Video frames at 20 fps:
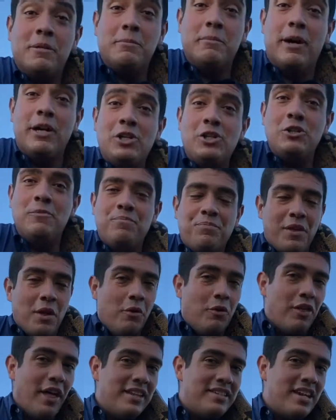as much?
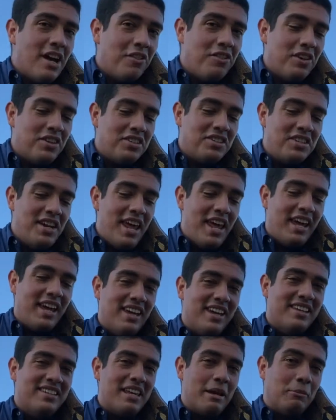Well, that's how this snake
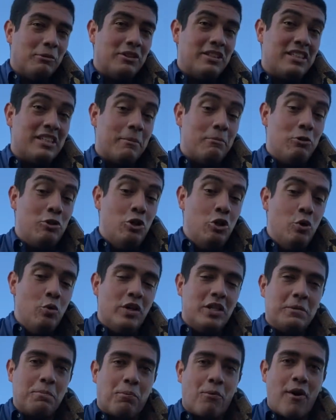is able to subdue
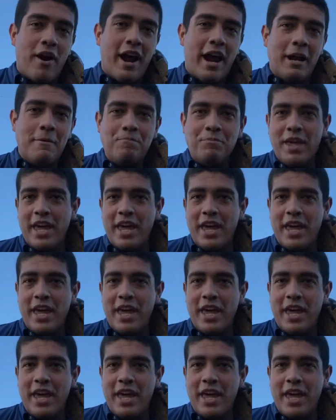its prey.